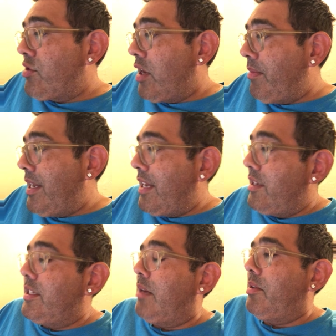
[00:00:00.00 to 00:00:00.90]
Drummond had
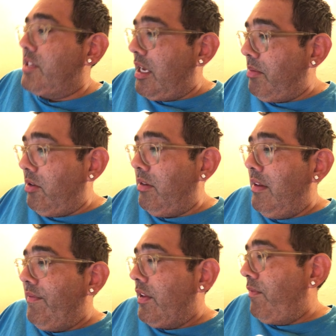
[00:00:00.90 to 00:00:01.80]
a double-double,
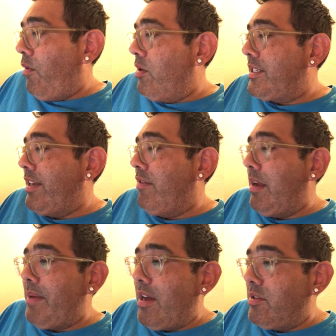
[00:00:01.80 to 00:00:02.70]
14
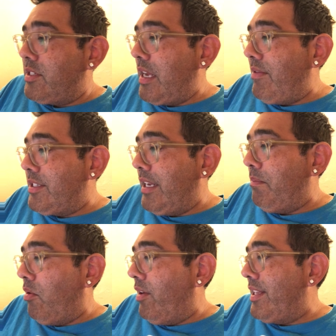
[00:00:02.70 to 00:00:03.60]
rebounds, 17
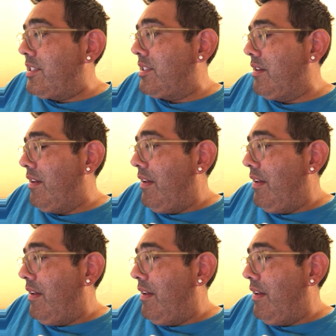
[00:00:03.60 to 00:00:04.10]
points.